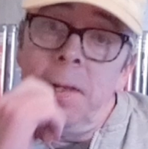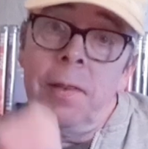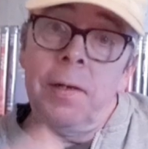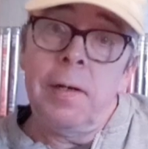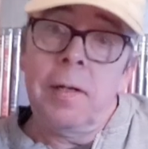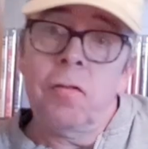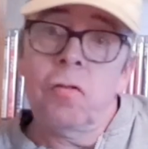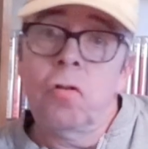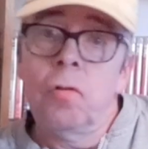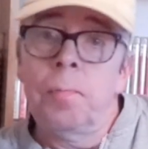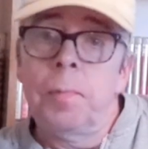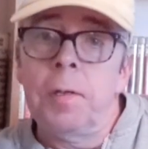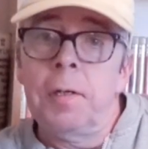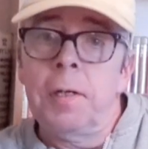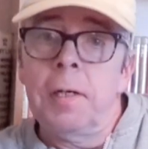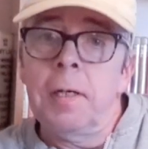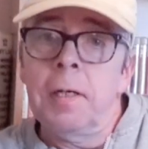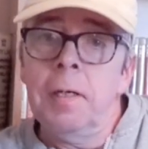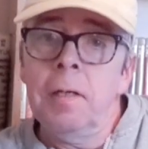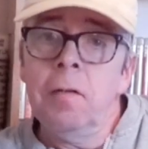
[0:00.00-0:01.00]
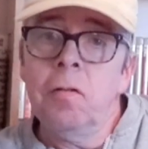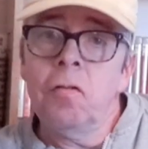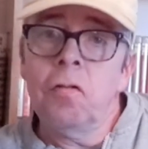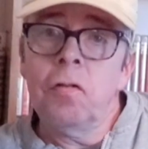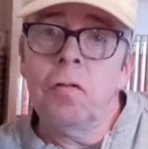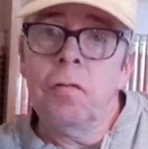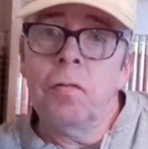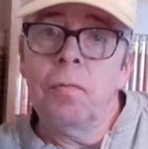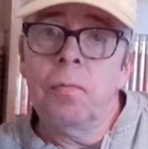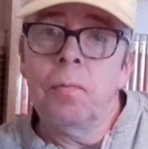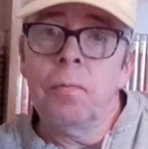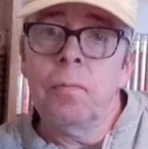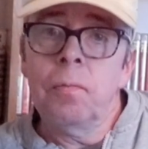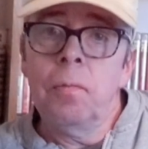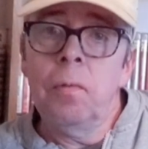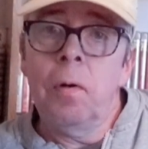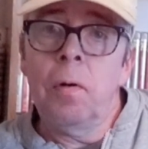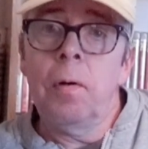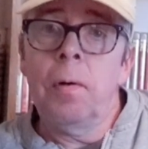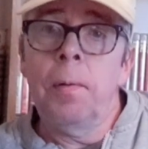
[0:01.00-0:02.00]
in the last couple of days,
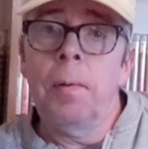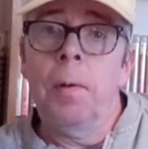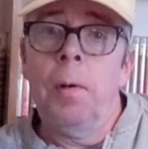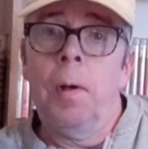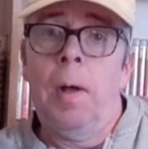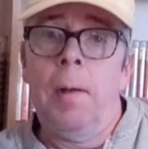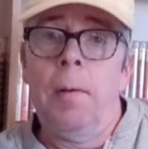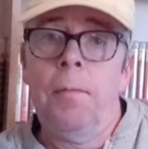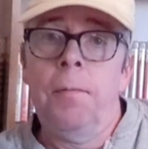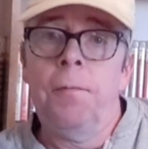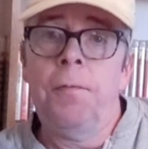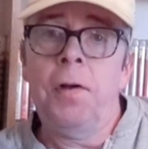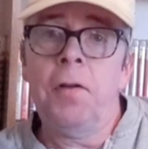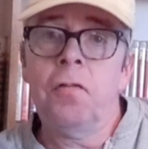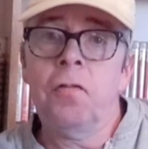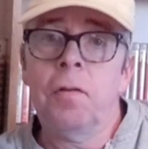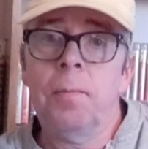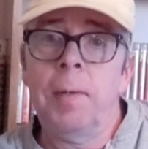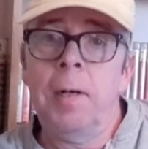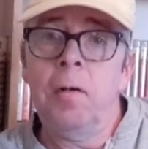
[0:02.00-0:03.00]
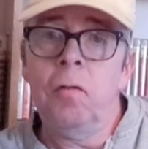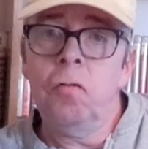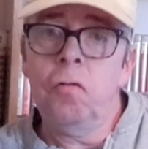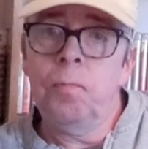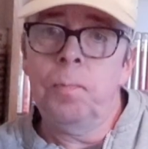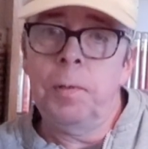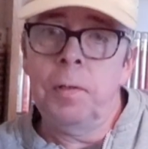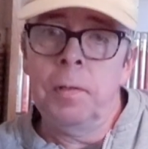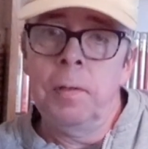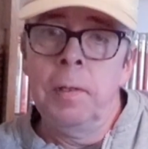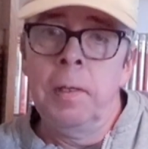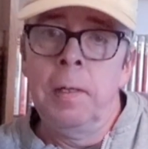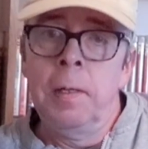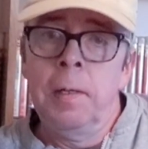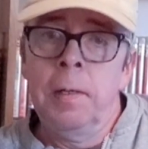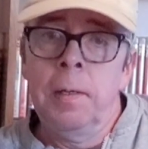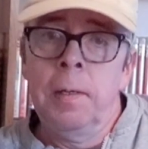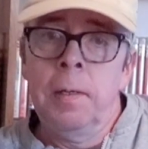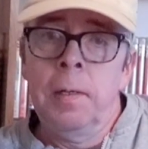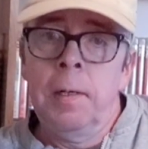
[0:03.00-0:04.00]
not vast amounts, but
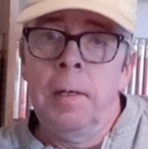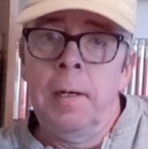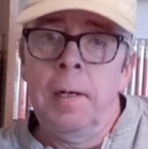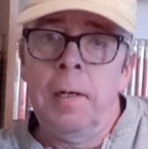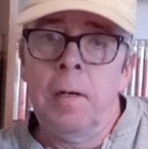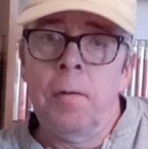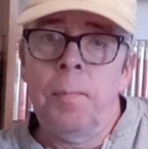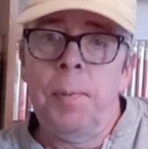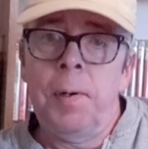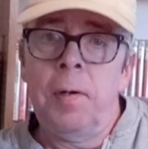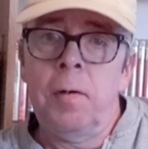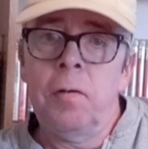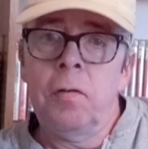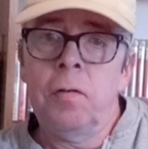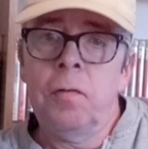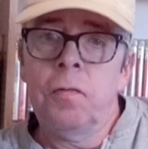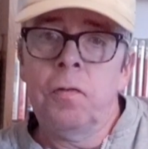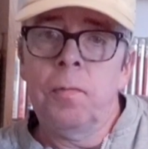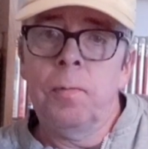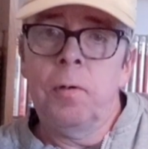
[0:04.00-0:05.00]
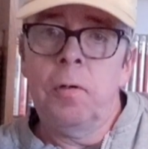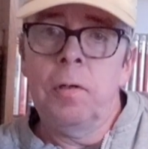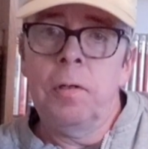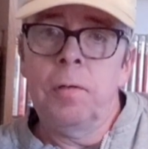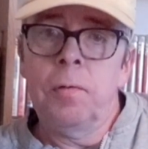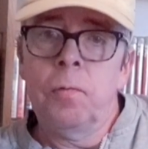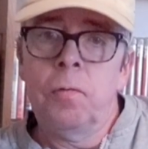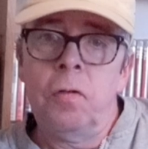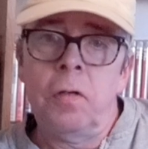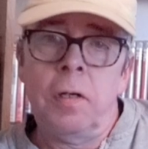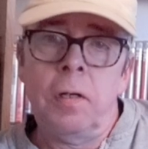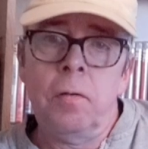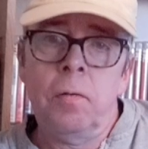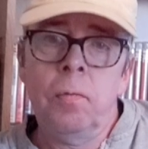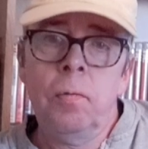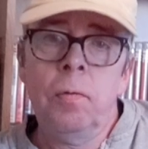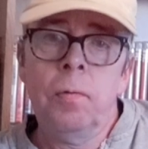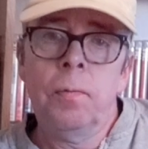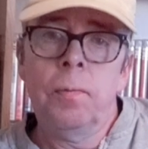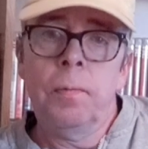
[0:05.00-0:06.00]
in comparative to my little
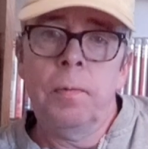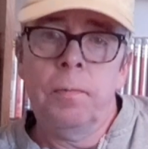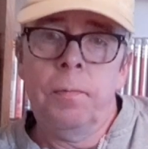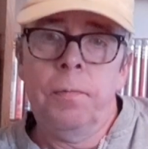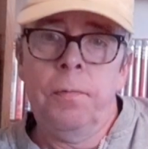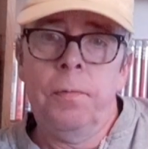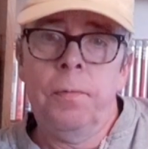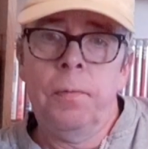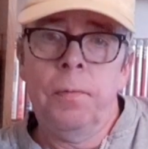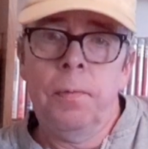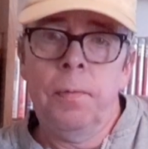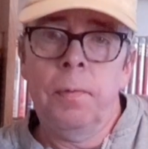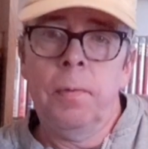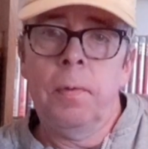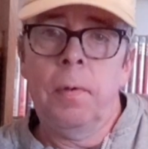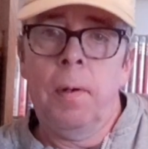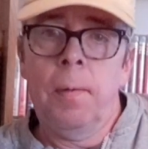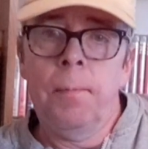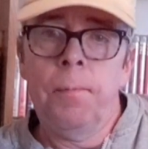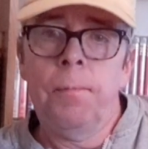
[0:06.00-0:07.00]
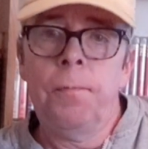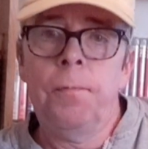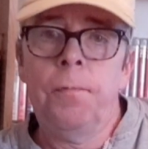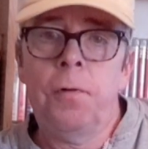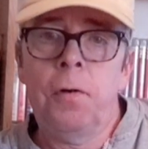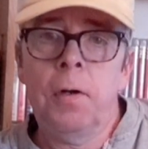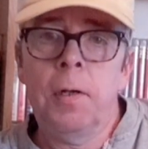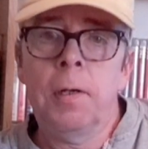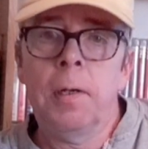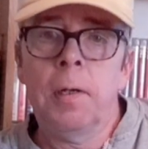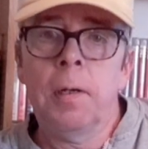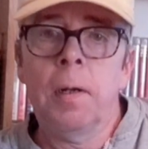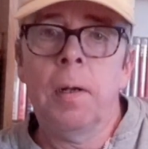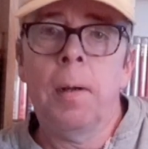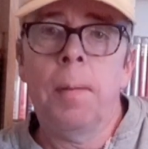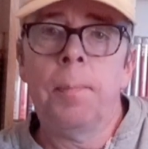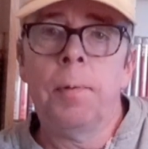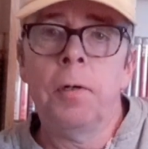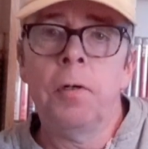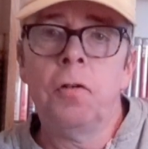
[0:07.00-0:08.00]
channel, I'm very
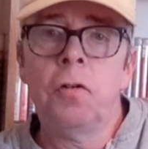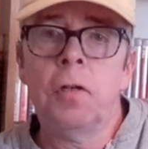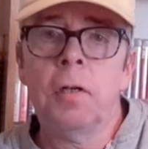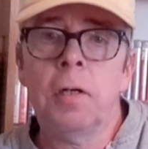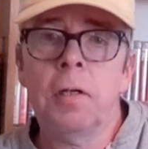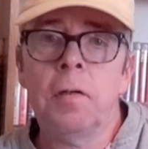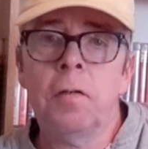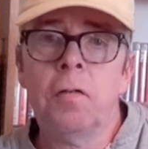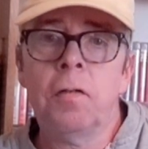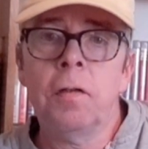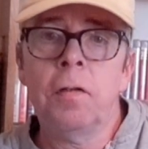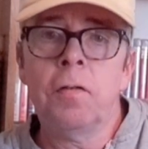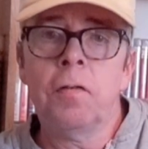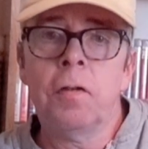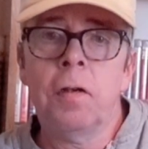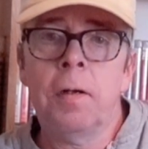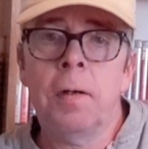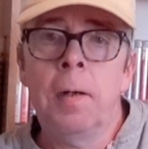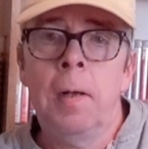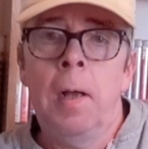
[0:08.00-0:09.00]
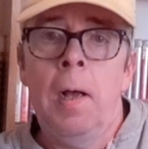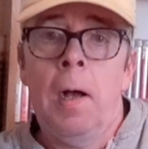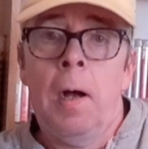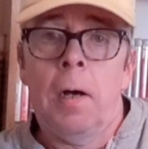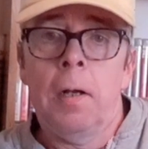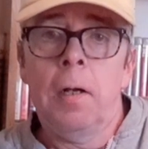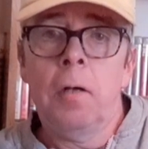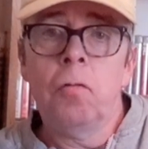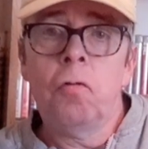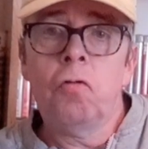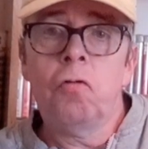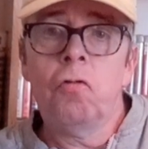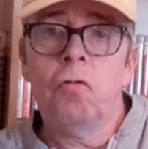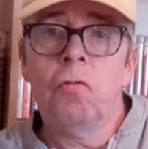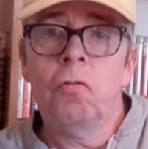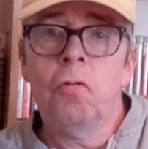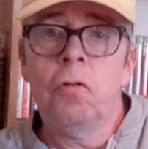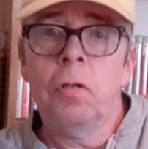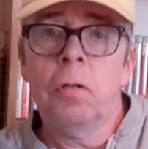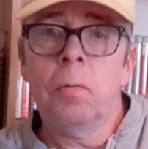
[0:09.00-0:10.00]
appreciate it. I know
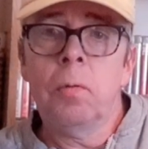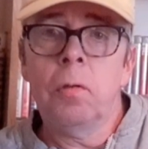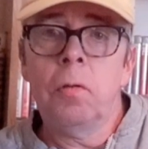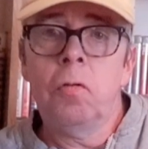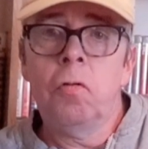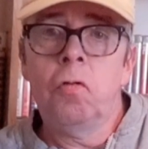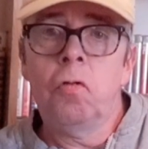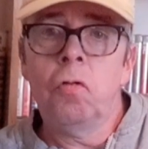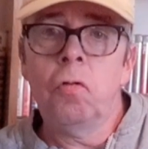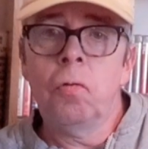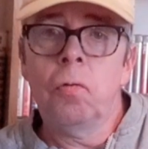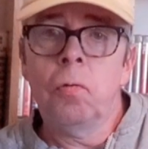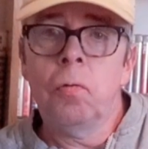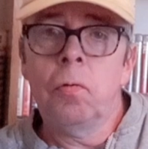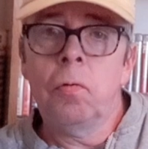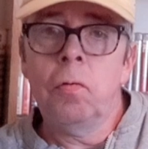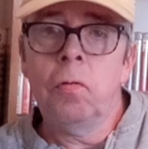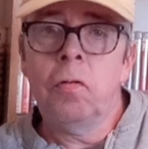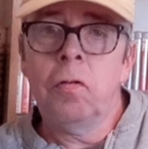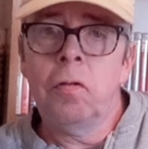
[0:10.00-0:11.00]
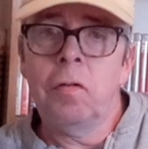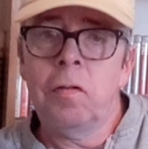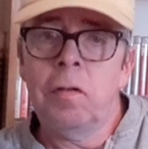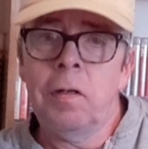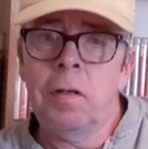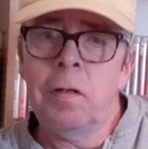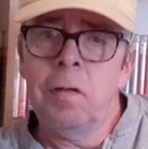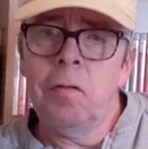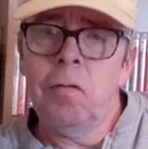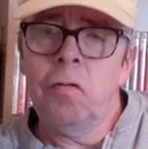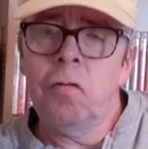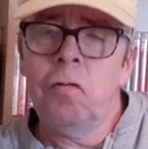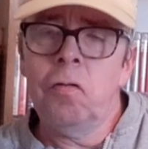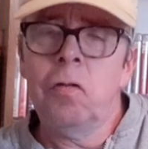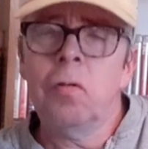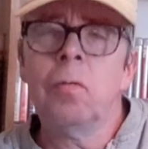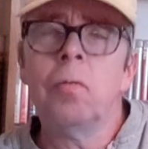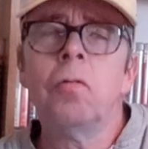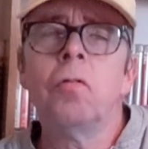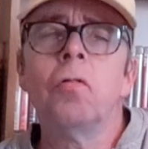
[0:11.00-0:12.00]
Stuart George, is it
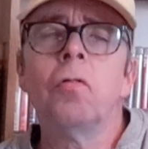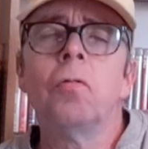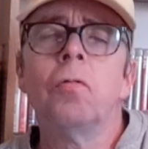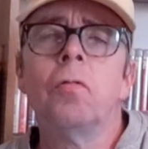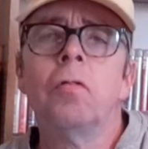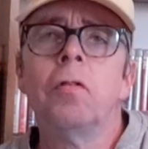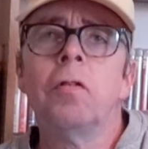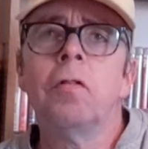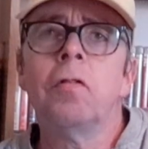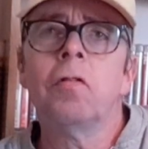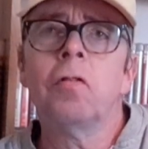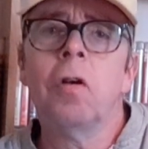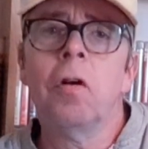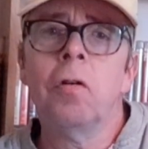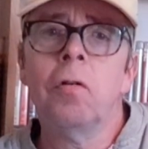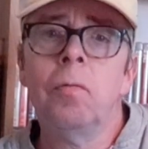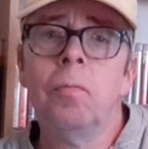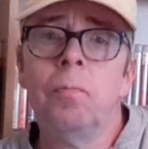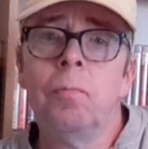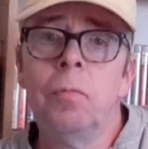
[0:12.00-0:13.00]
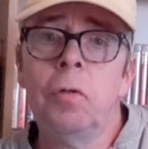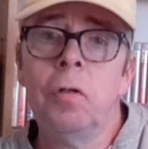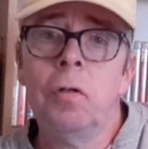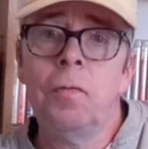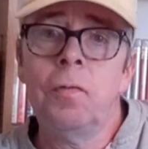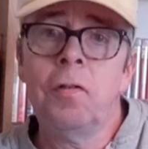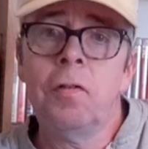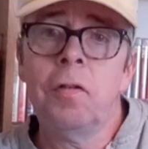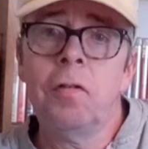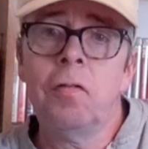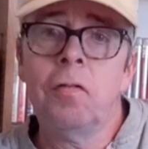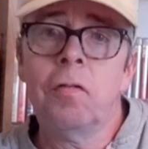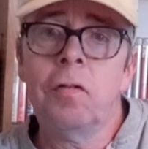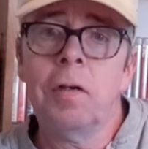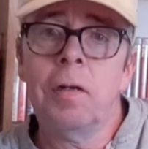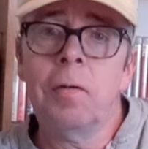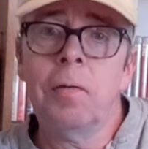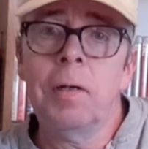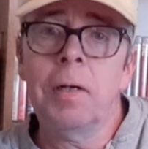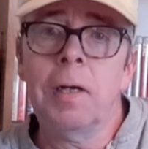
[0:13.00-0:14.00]
Stuart George's Home Movies, his
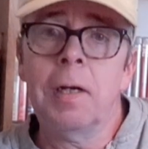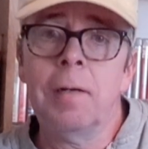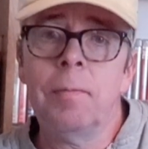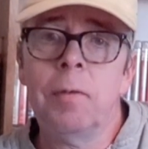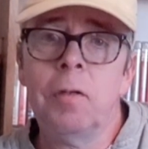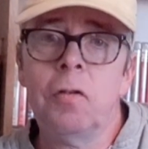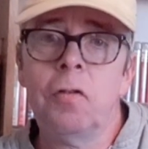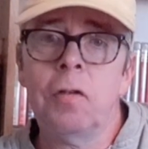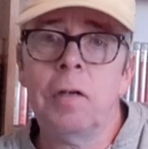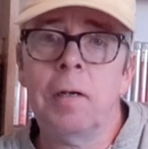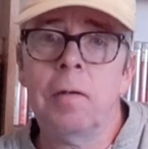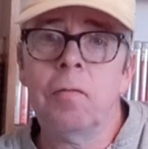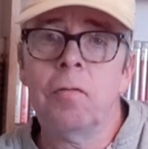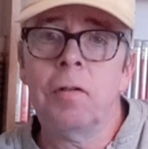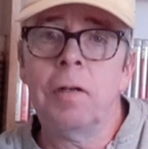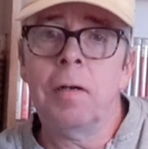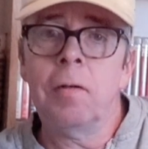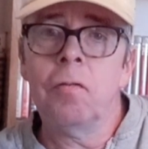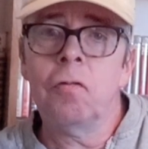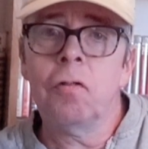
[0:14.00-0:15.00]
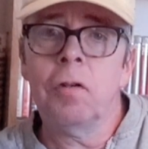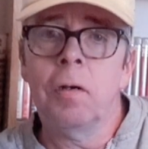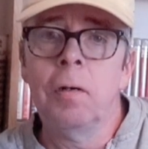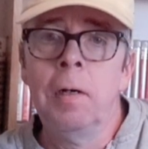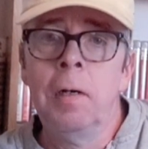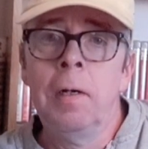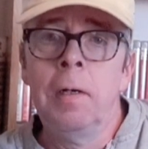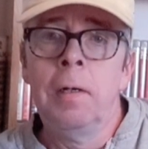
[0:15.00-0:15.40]
channel, he gave me a shout out. So